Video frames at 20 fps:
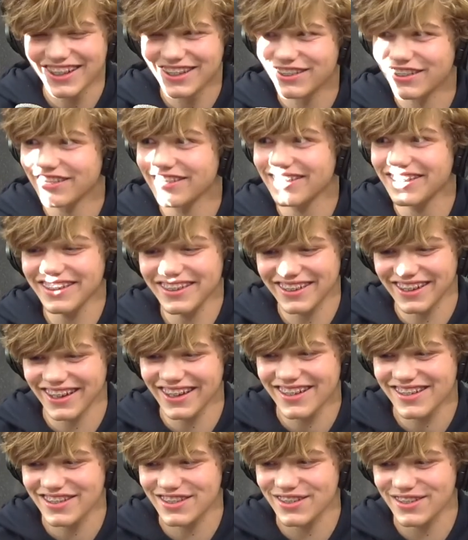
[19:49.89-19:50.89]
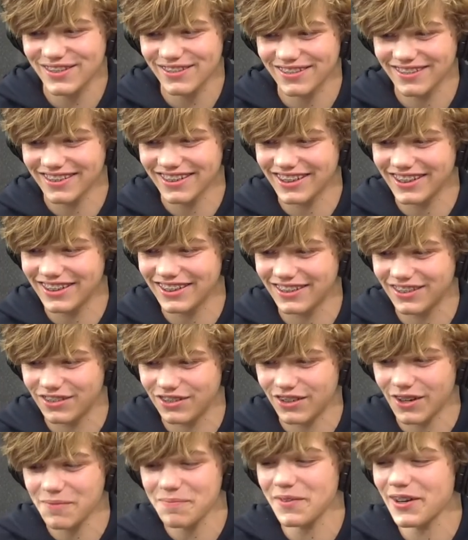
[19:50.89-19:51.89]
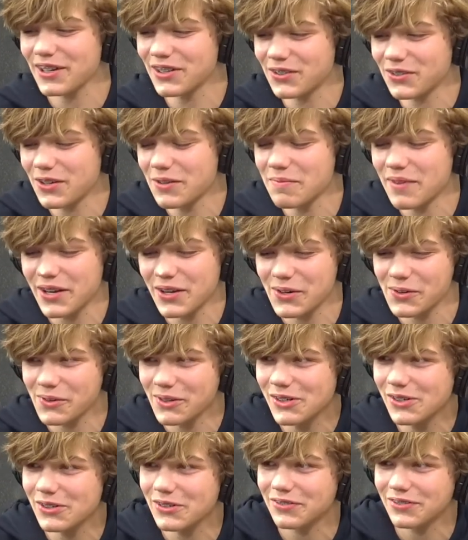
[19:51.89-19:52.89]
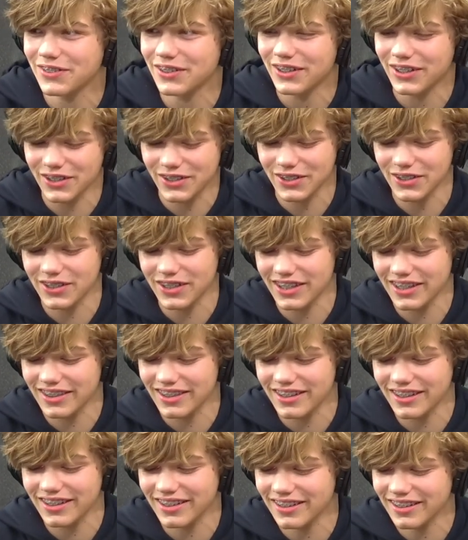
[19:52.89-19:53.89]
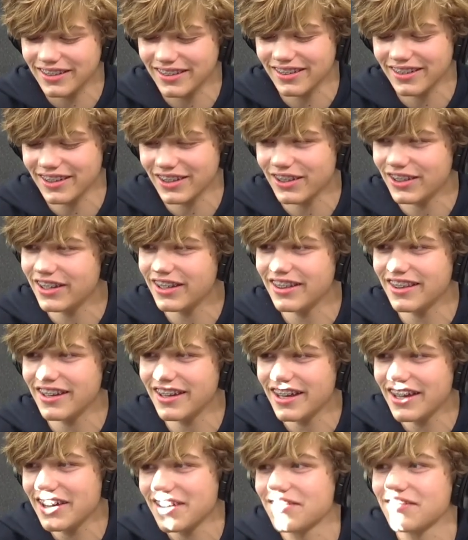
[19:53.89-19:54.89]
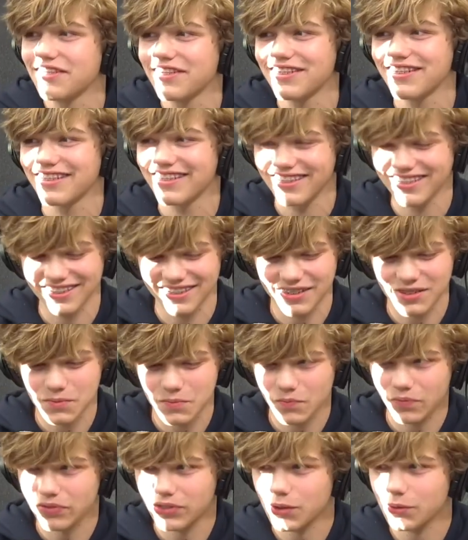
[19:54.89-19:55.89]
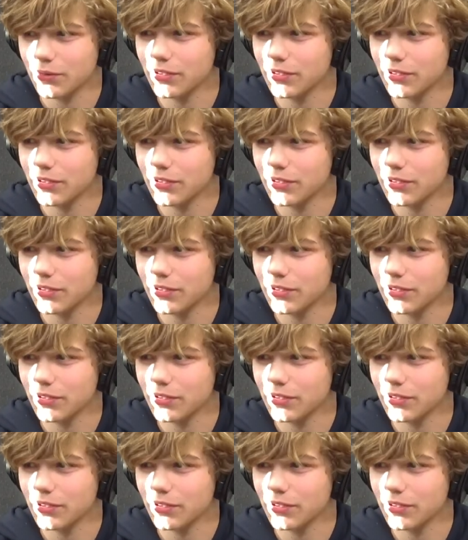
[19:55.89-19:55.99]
just in case you jump onto a metal roof, you know, you need the need the knife. Yeah, man. What